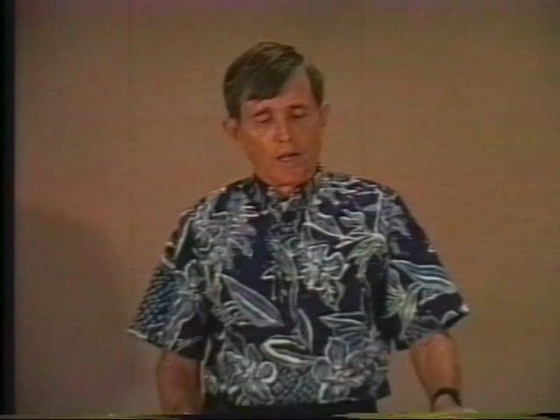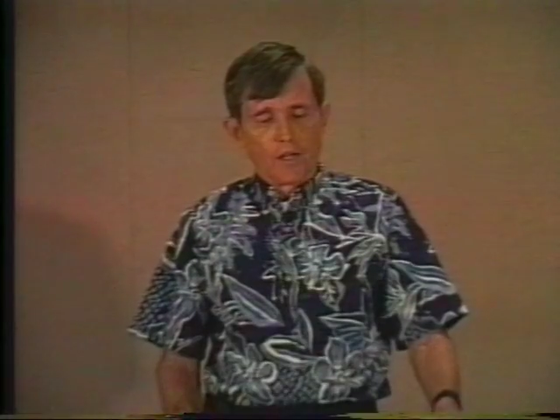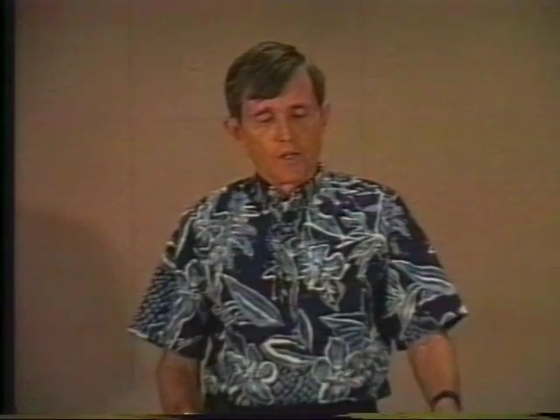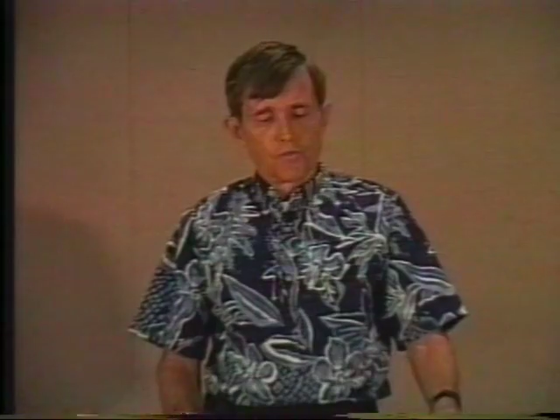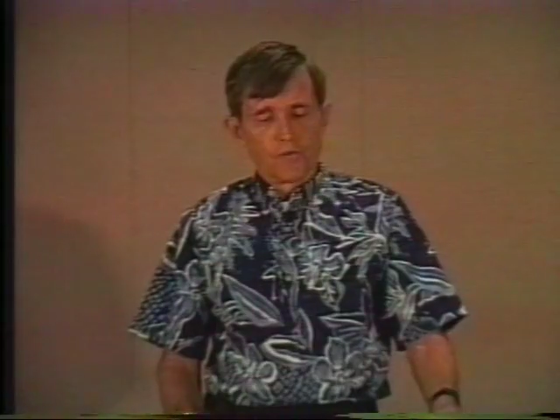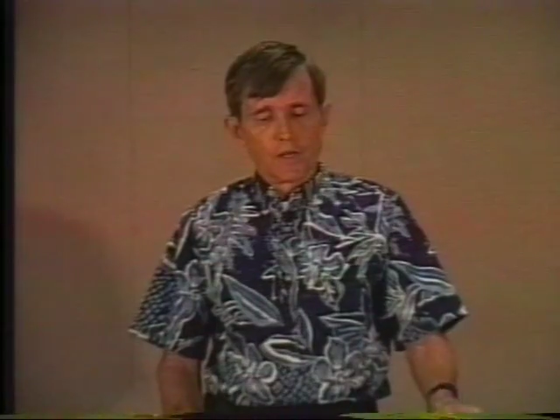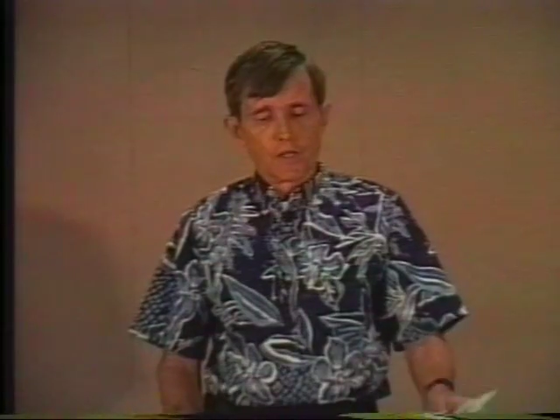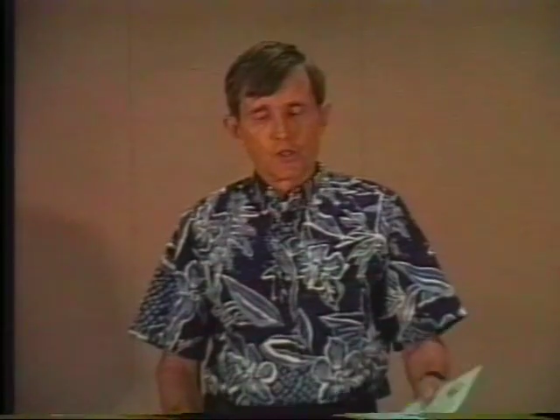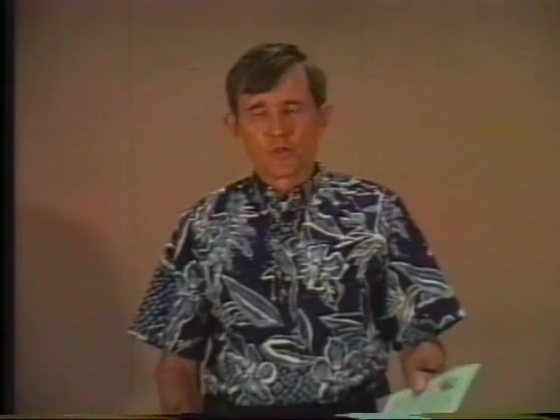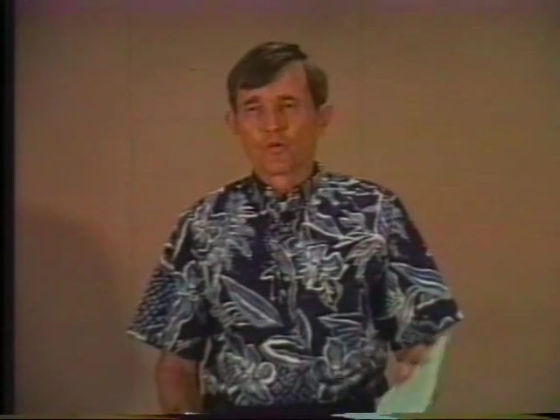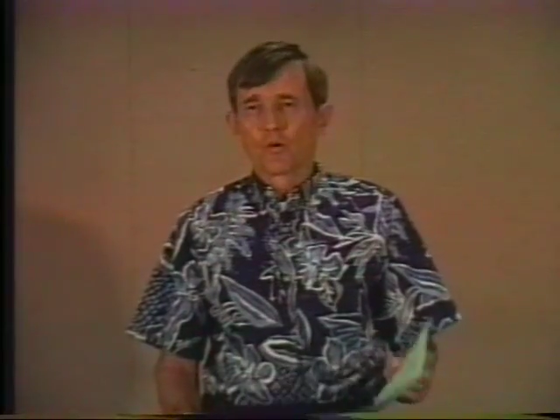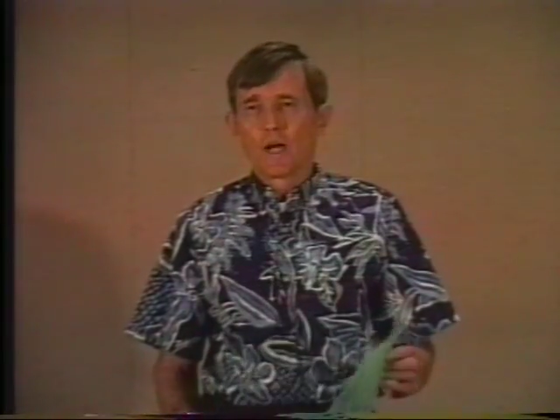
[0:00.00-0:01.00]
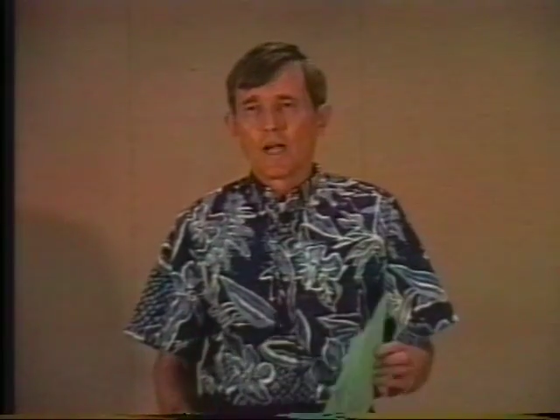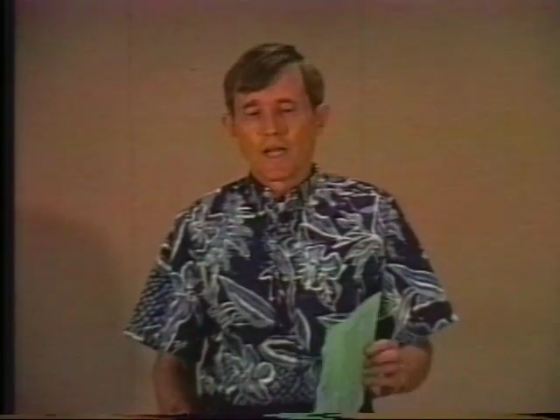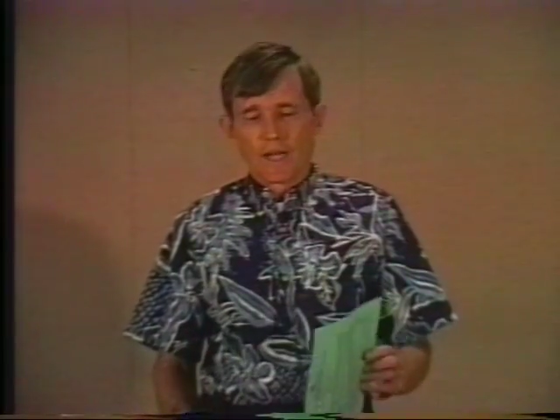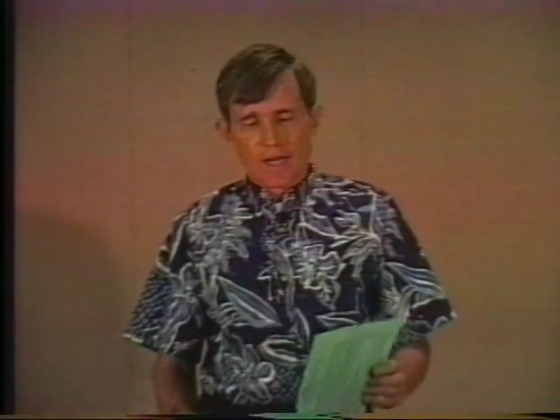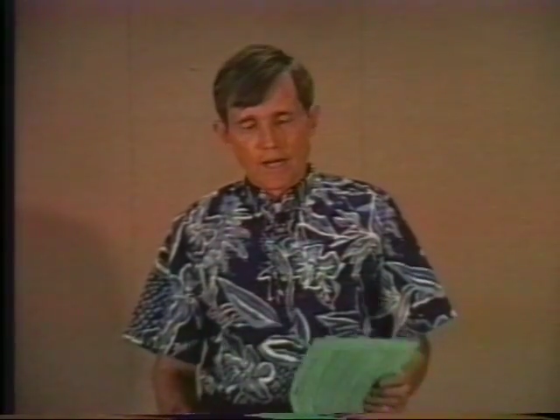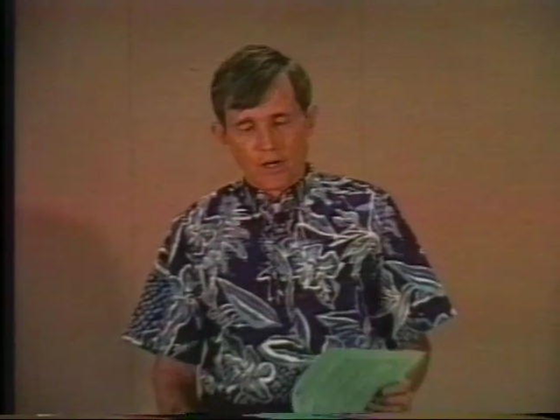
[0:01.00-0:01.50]
As far as
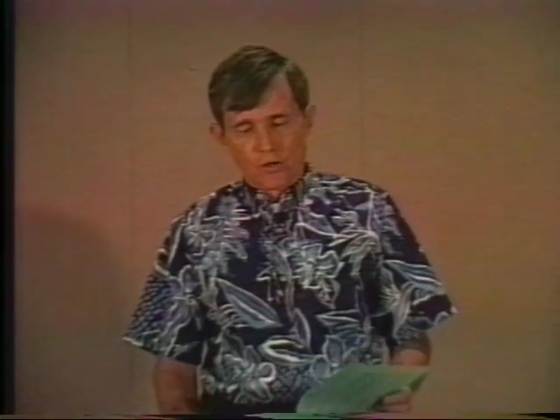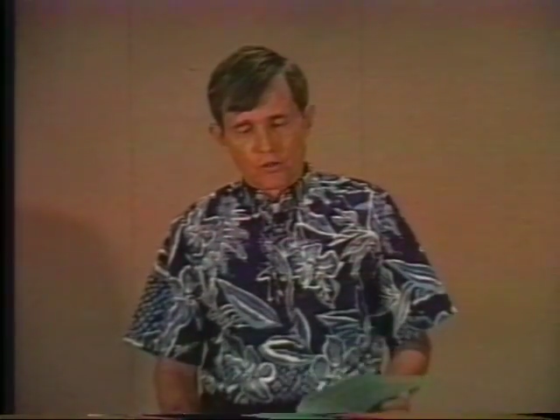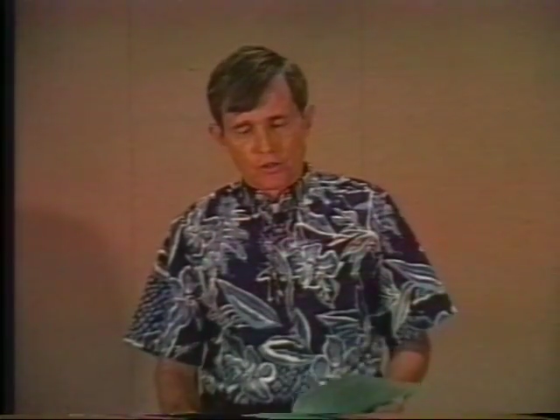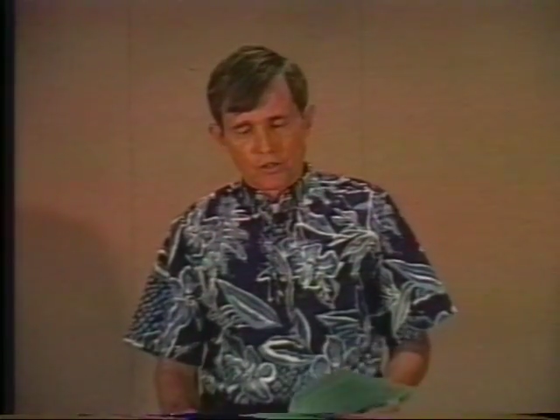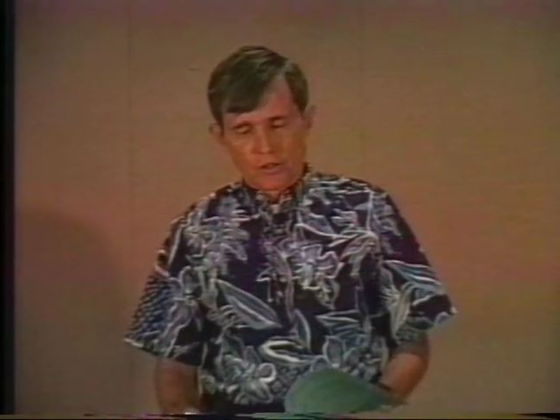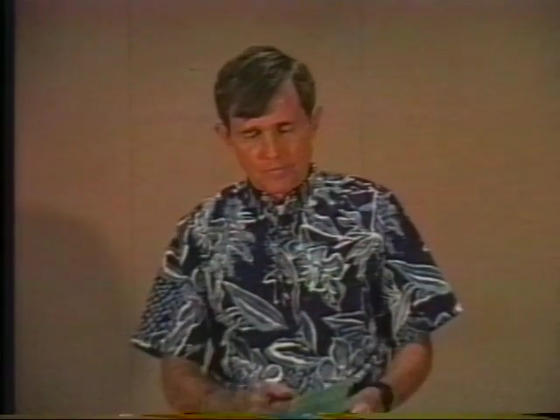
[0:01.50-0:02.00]
drying out,